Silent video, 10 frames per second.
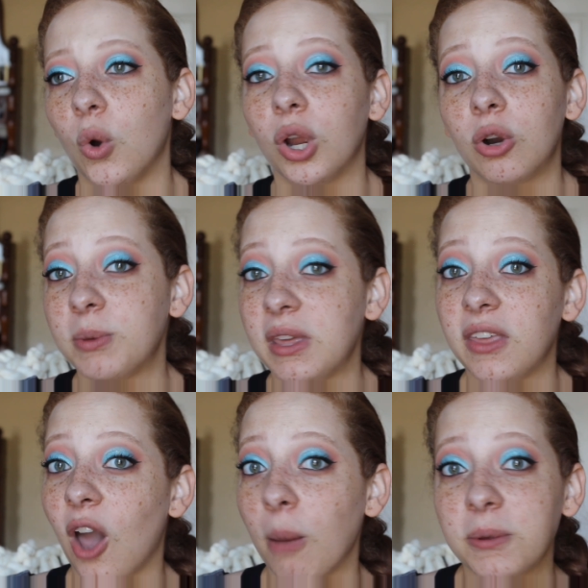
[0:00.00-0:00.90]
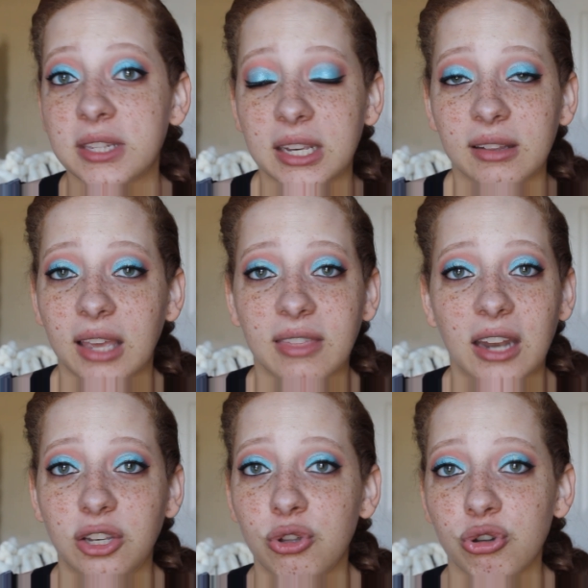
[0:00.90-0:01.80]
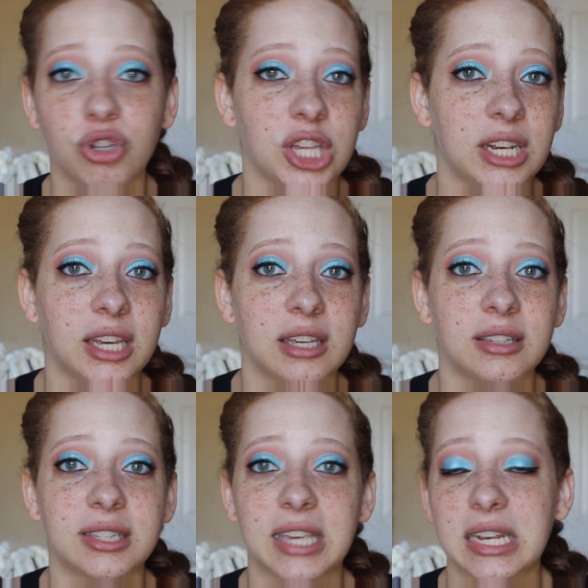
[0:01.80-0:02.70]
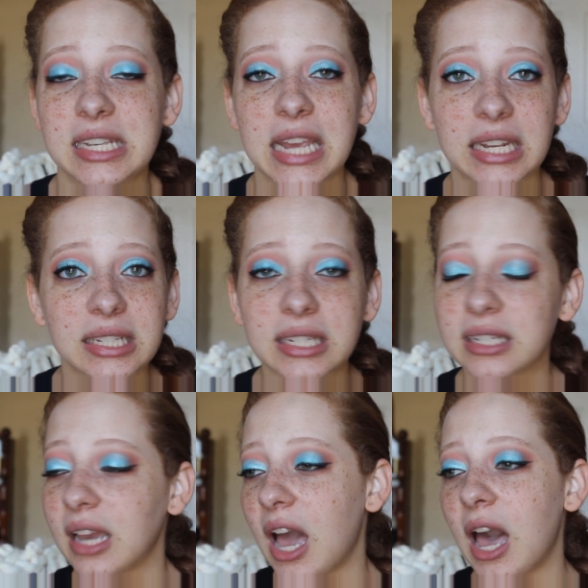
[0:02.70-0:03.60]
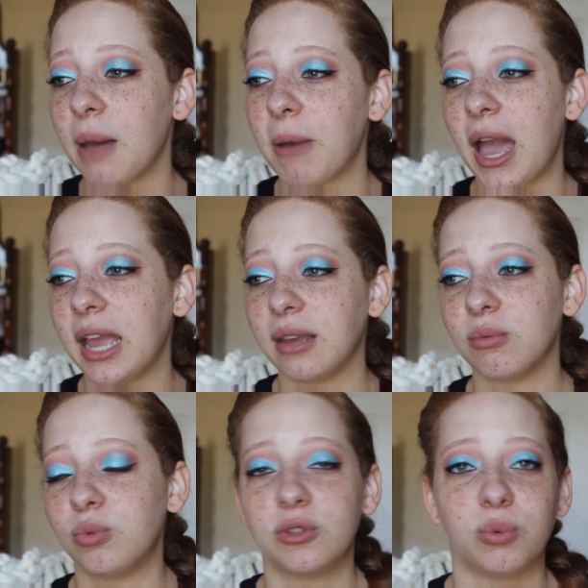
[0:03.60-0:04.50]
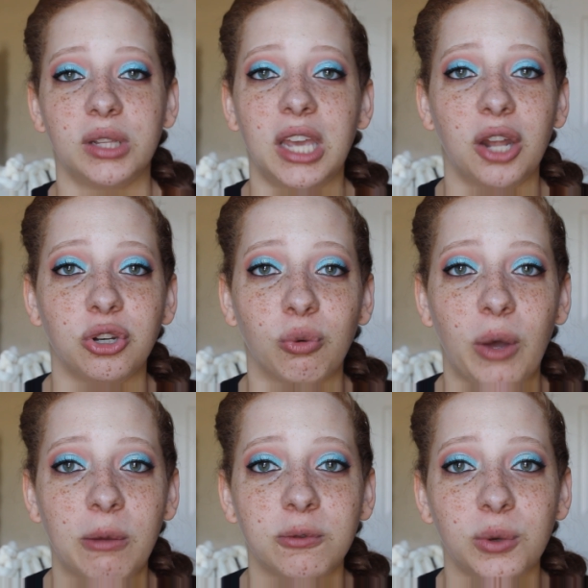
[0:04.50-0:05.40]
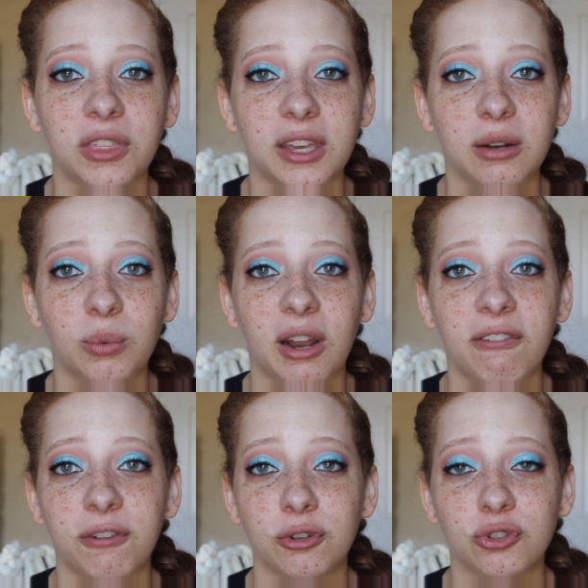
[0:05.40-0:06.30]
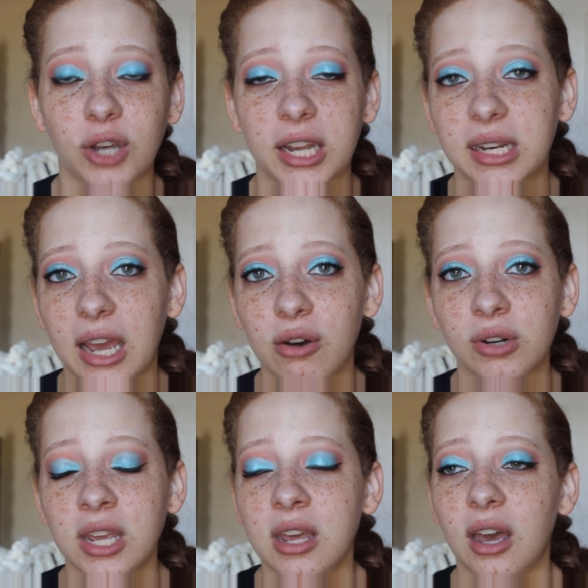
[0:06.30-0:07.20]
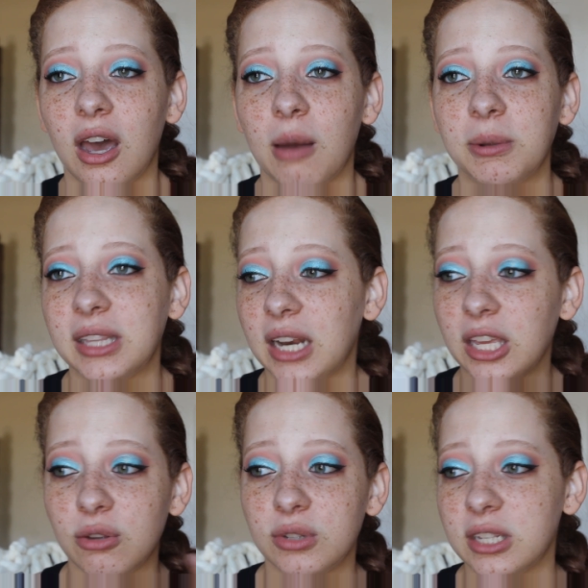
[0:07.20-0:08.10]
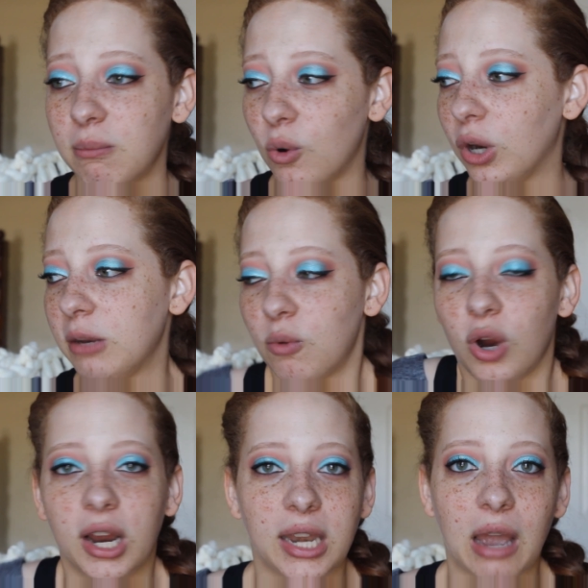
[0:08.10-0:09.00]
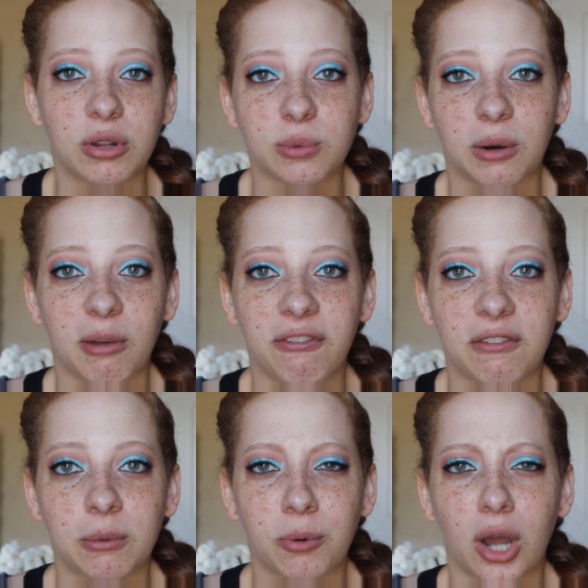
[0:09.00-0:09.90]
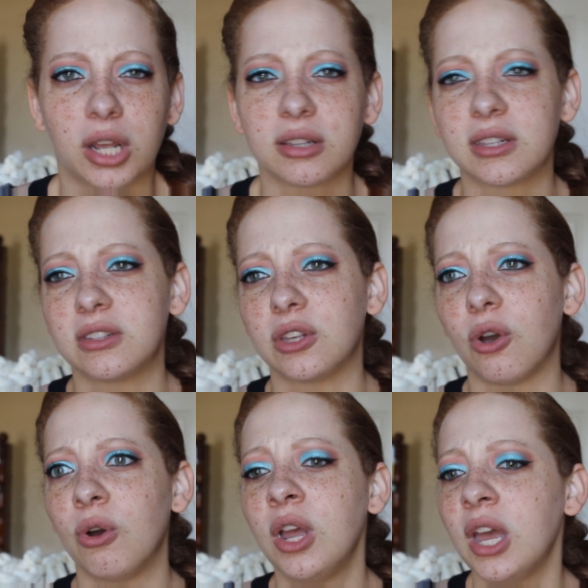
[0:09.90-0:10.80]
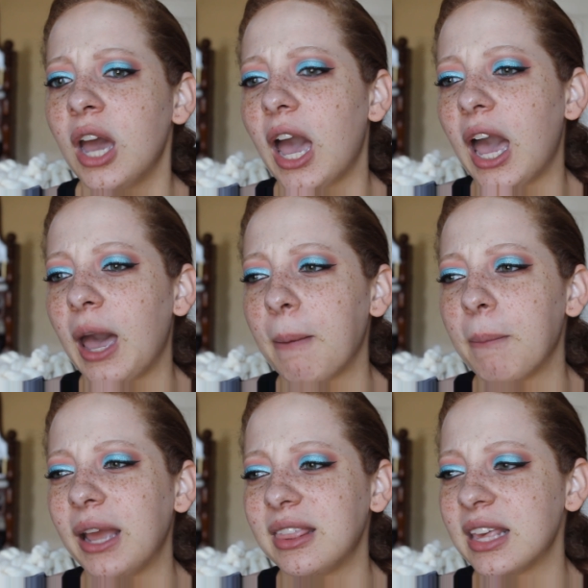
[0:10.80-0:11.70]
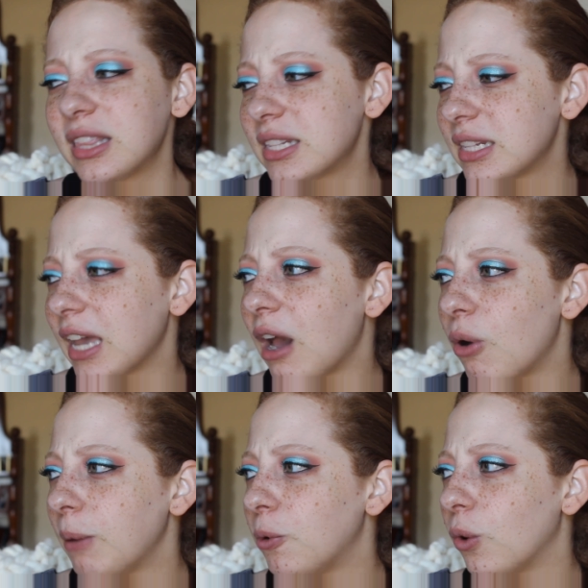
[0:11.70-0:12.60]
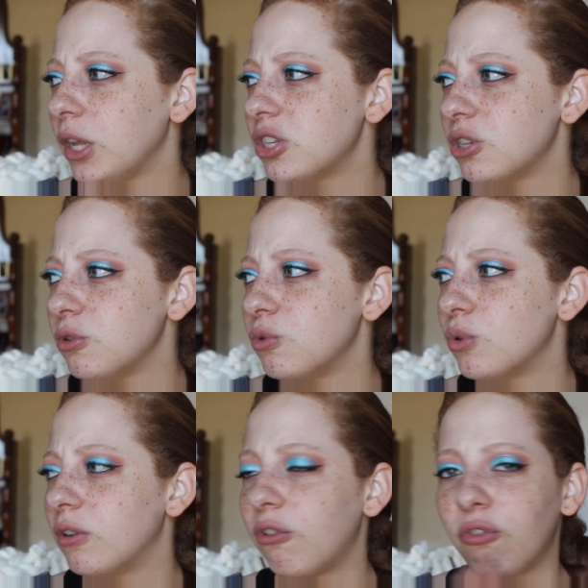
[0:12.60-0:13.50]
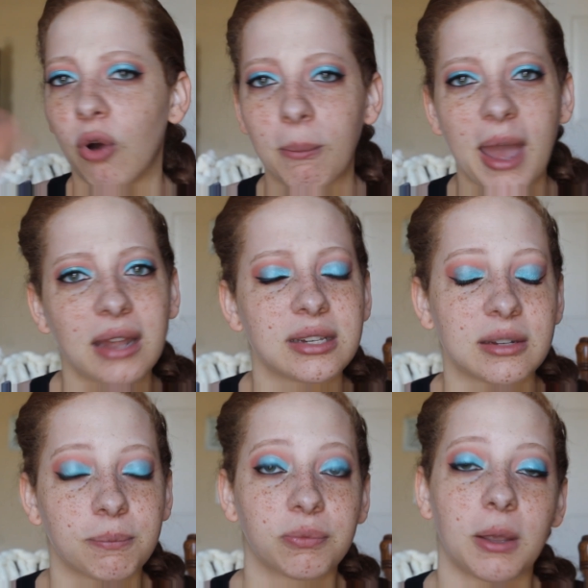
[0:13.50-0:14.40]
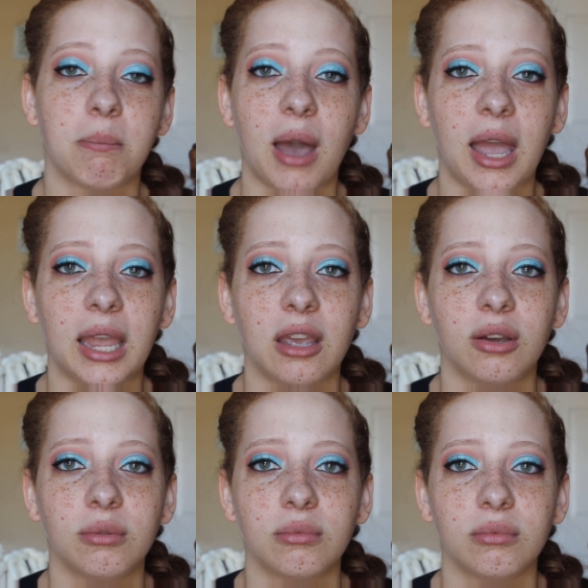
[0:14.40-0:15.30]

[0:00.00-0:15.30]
it'll be the opposite, like that Neutrogena skin tint. I was really underwhelmed with it when I first tried it out, but then I used it more and more, and now it's one of my favorite products. So I think this is how I'm going to format my